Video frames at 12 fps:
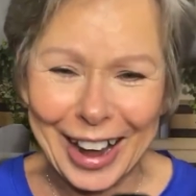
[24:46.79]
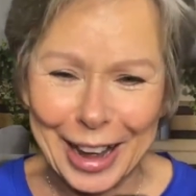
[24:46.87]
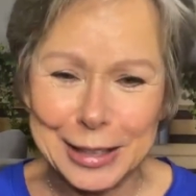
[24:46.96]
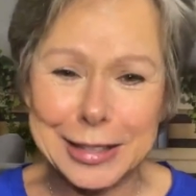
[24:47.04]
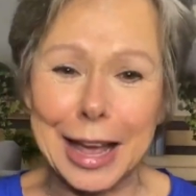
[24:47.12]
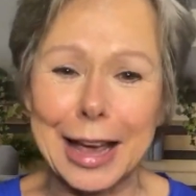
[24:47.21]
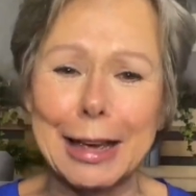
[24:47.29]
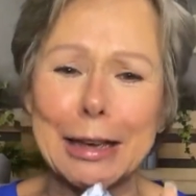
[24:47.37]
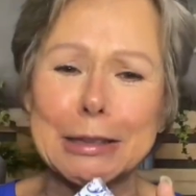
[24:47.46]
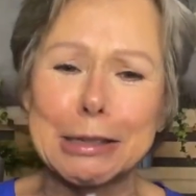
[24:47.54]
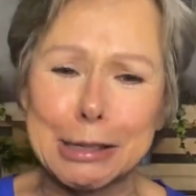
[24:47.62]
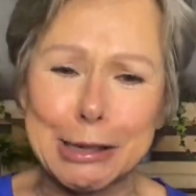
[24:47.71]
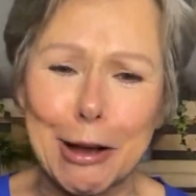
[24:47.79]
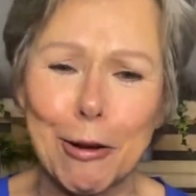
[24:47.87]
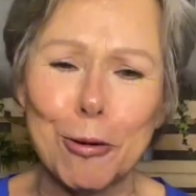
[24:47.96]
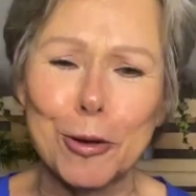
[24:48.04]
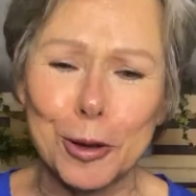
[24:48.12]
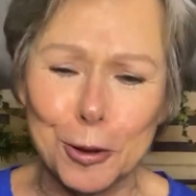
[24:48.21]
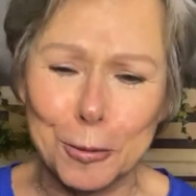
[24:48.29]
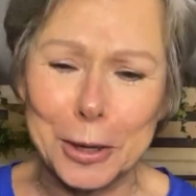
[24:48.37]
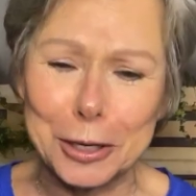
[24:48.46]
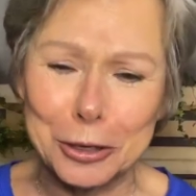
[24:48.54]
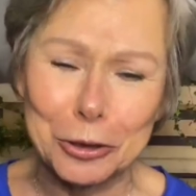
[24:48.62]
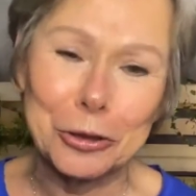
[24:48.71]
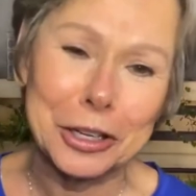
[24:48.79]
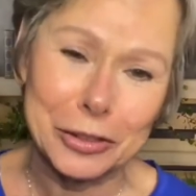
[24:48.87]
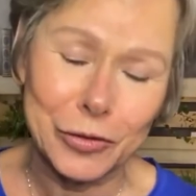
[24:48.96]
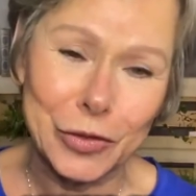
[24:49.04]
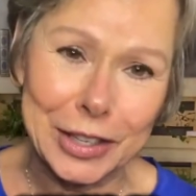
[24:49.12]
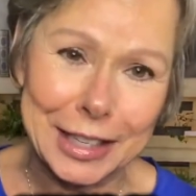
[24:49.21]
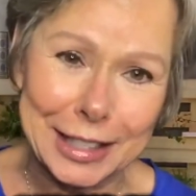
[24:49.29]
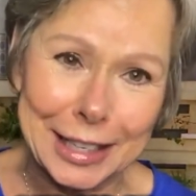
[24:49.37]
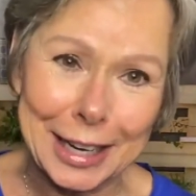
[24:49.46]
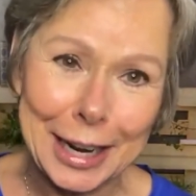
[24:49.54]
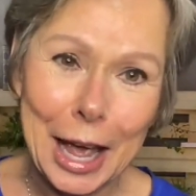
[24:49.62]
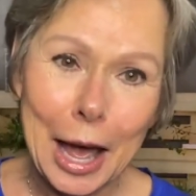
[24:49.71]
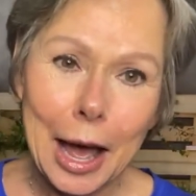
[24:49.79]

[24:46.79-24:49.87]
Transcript: It's like it's so humid you can feel it.